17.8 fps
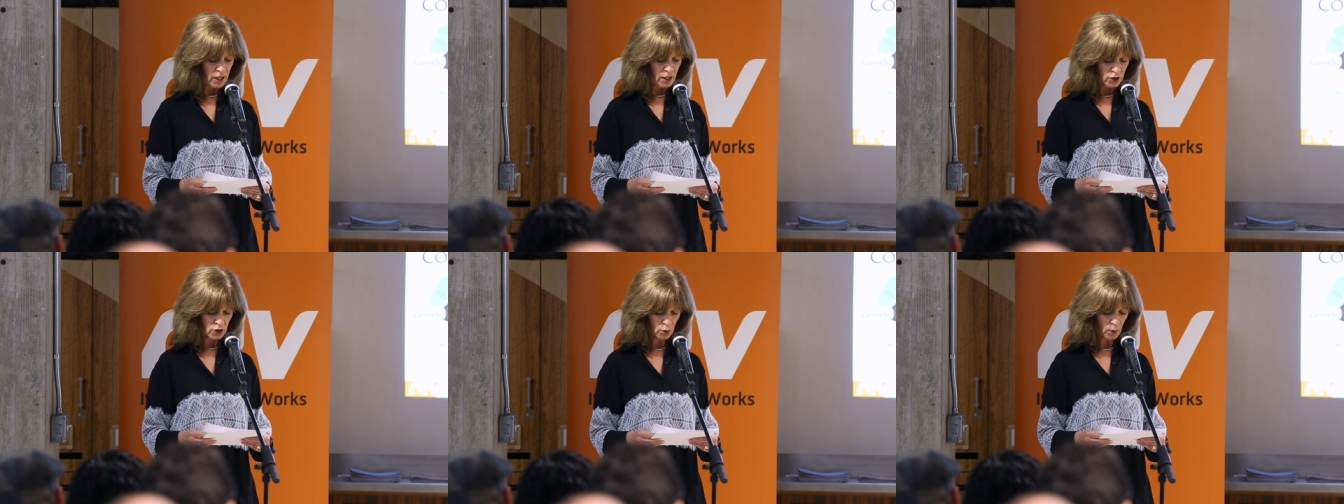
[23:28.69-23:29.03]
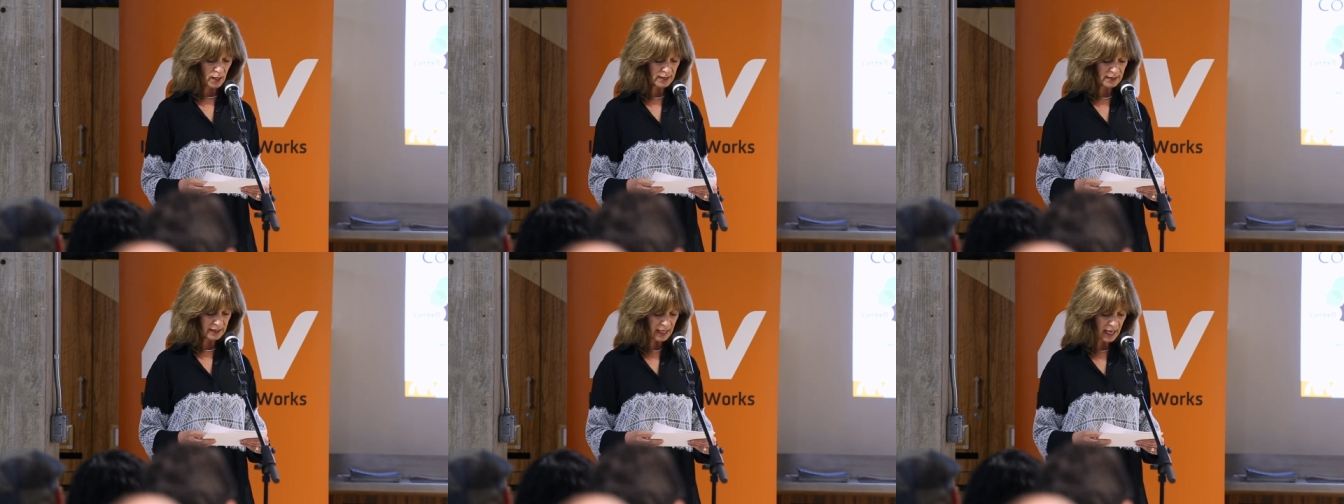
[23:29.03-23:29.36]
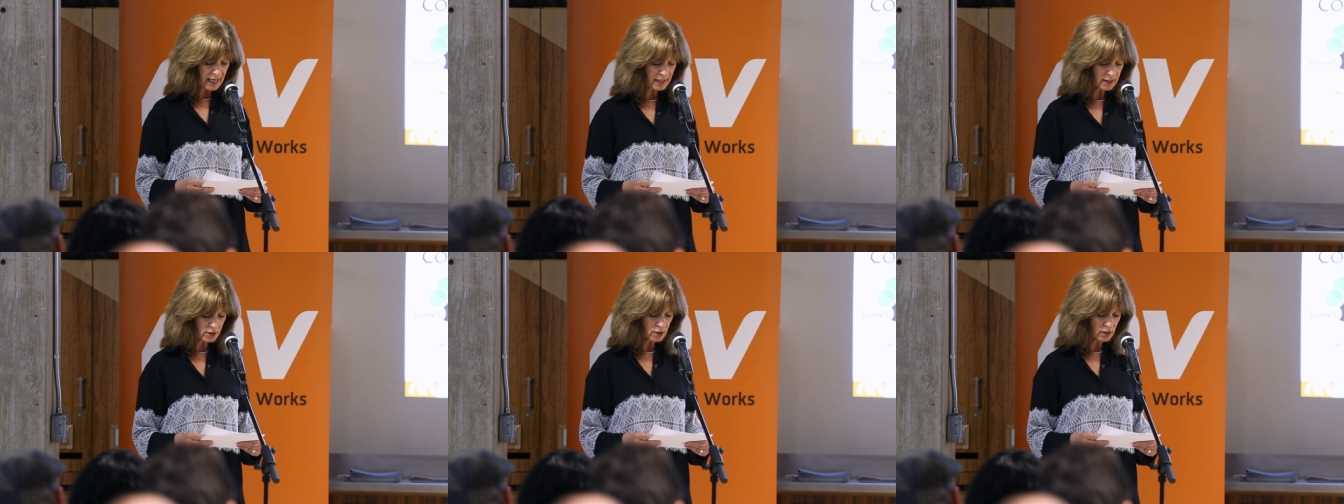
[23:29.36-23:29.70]
So I'd
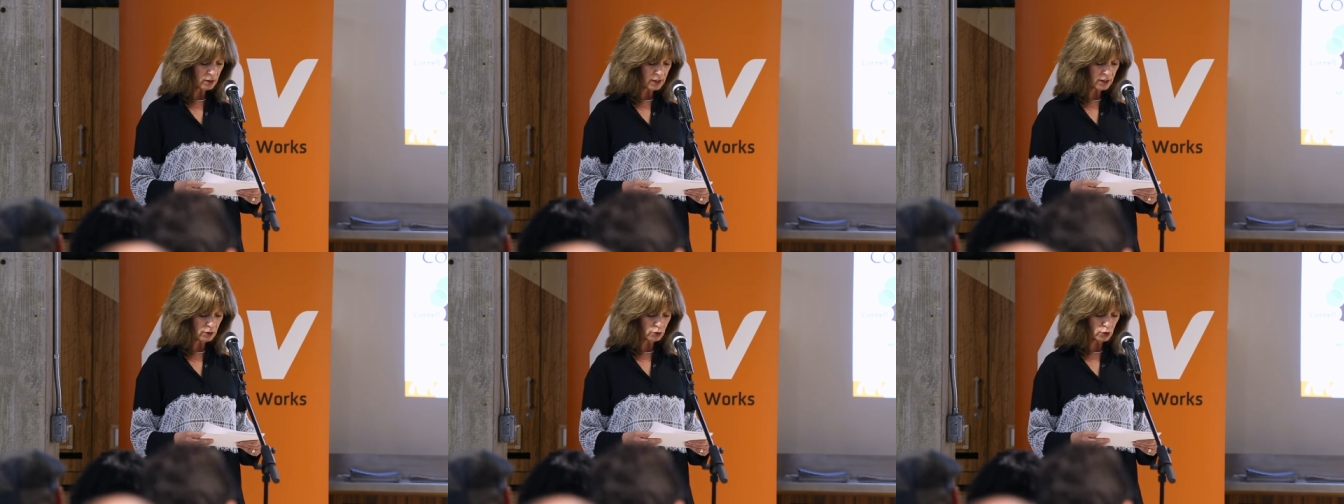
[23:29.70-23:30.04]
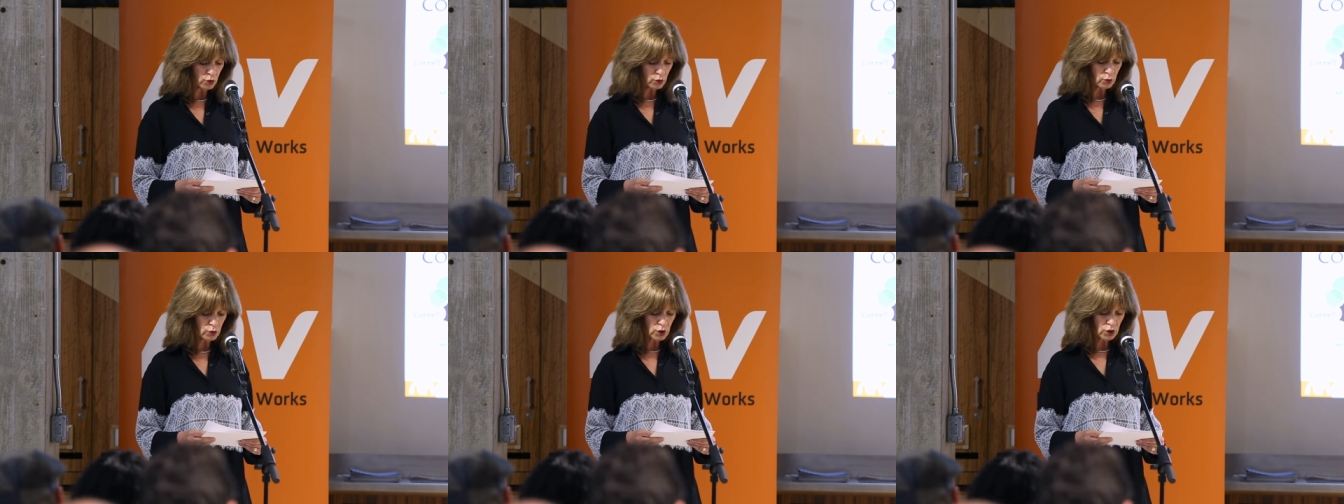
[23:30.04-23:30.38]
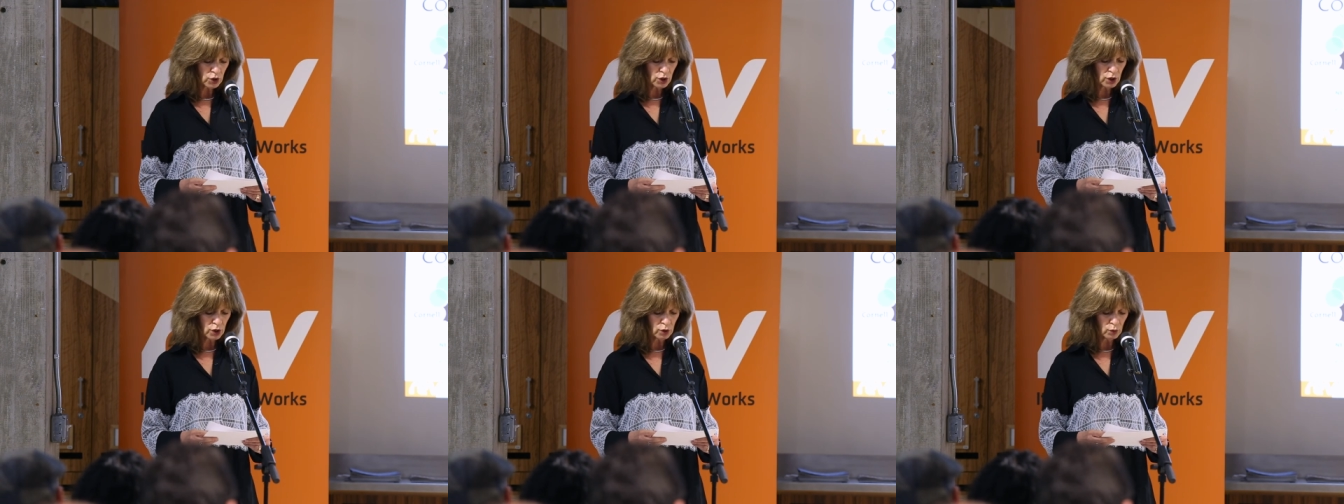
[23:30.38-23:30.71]
like to introduce
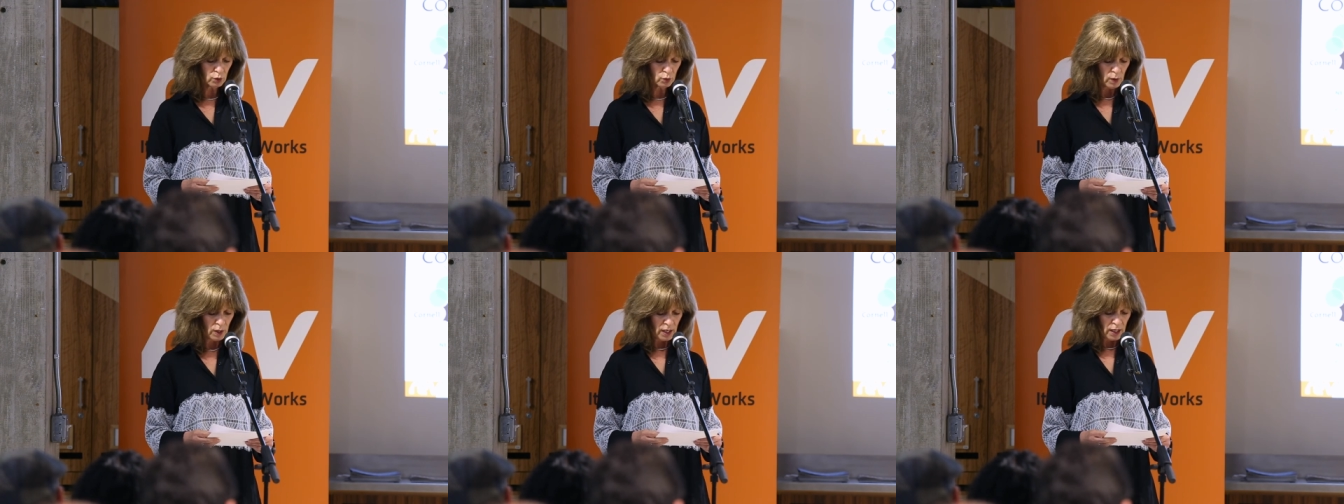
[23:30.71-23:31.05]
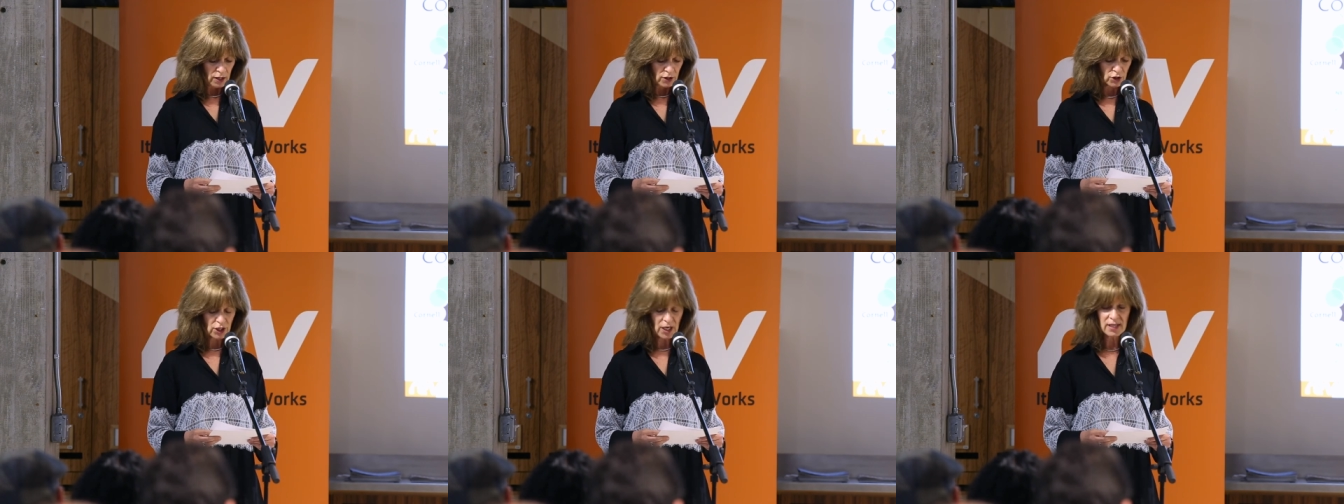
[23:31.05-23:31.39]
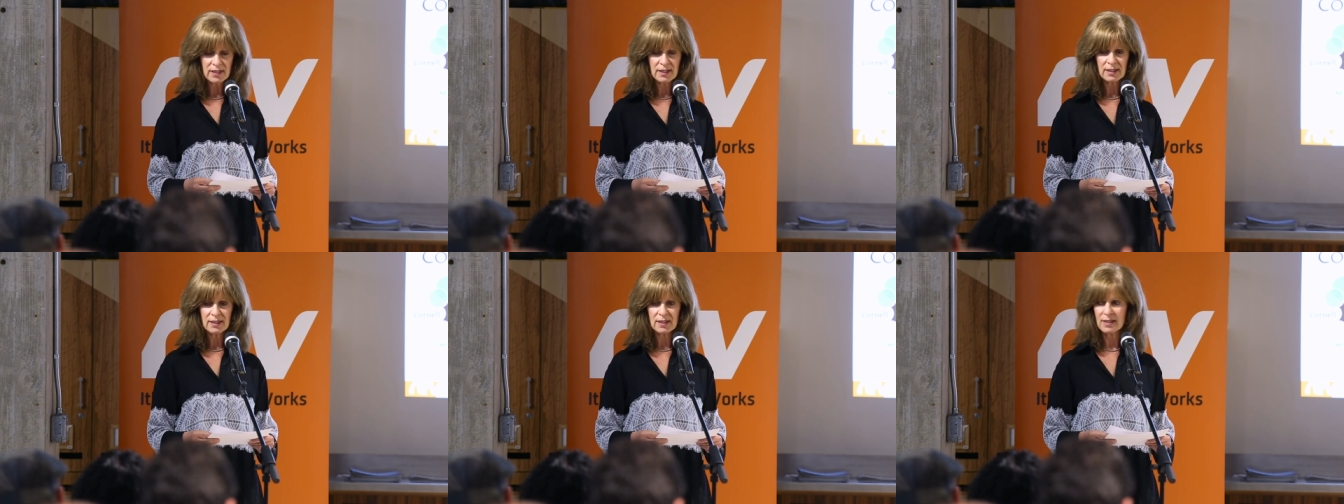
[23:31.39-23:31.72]
to you
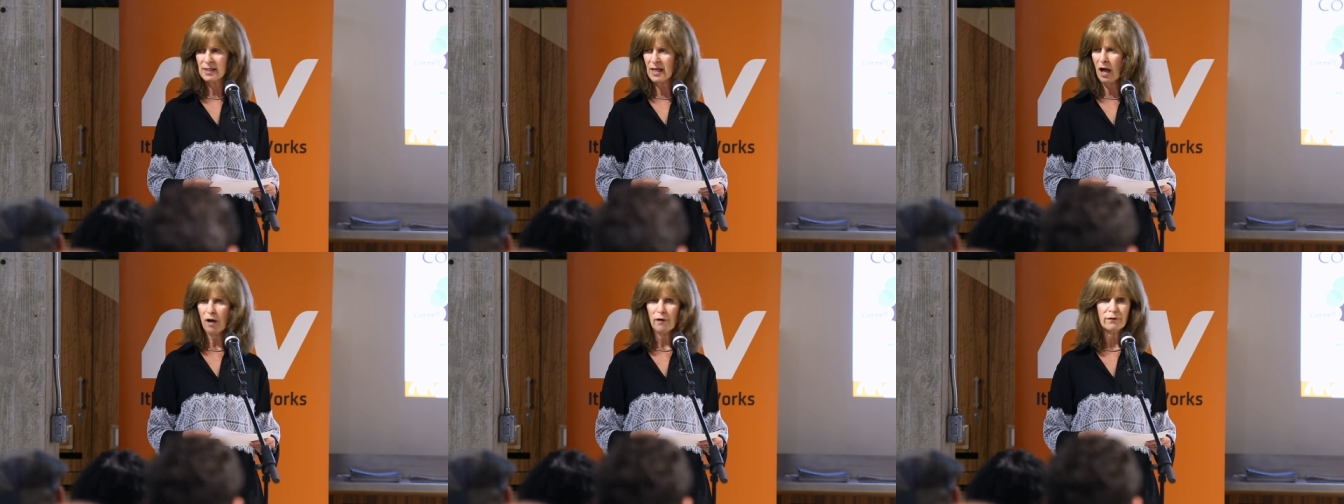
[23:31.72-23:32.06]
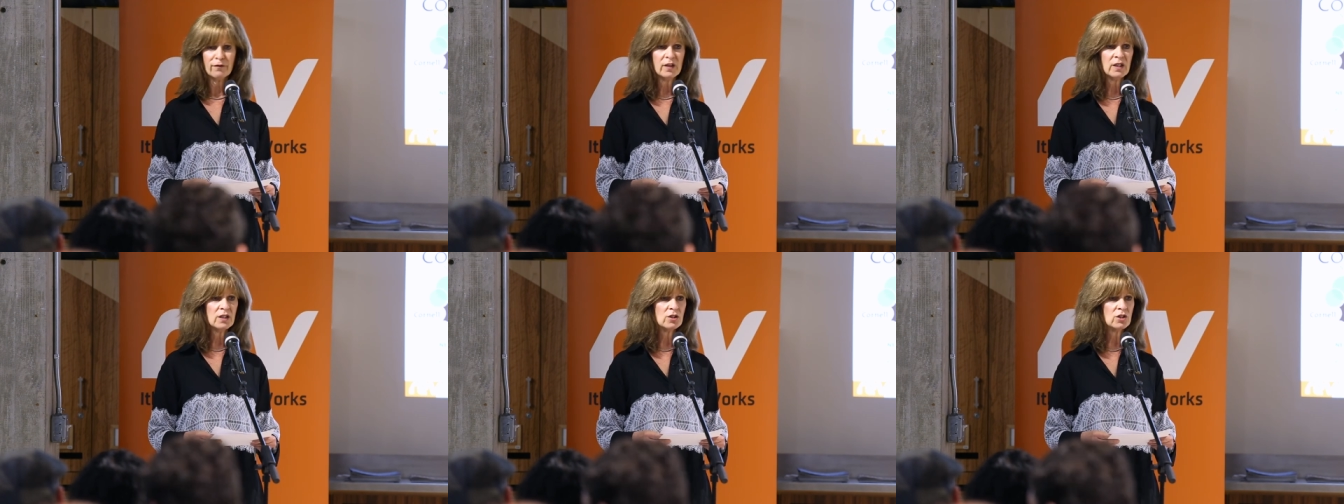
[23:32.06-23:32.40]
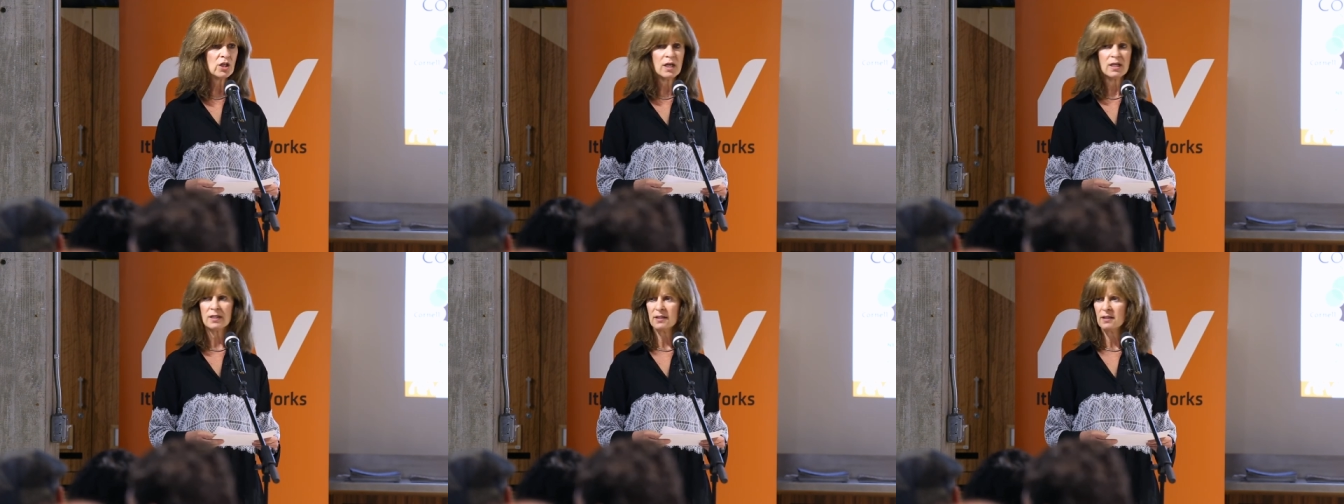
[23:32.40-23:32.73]
Jason Salfi.
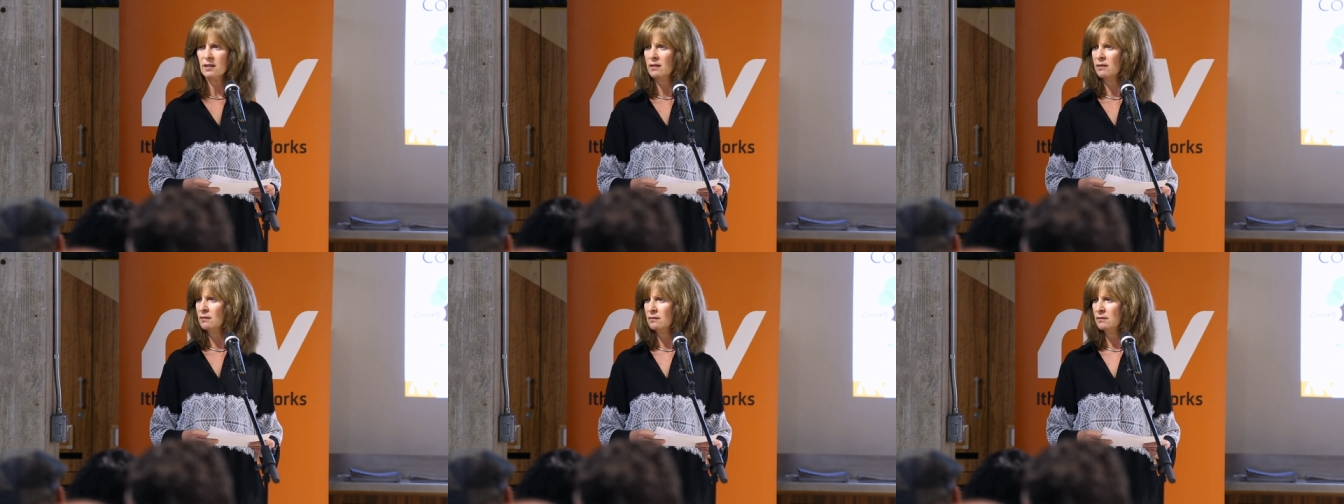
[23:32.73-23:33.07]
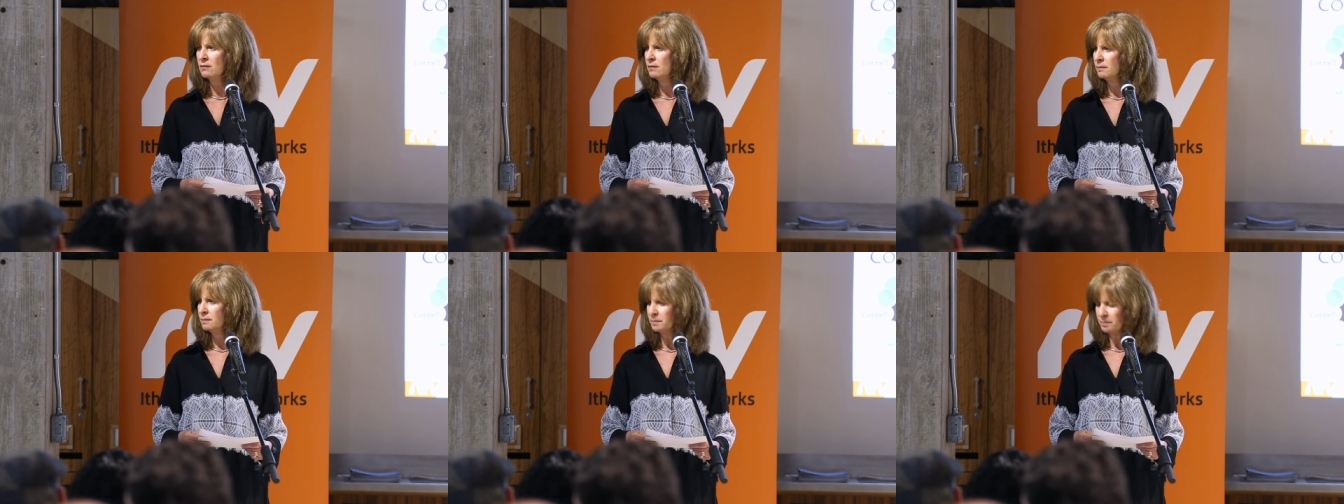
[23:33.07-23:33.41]
Jason,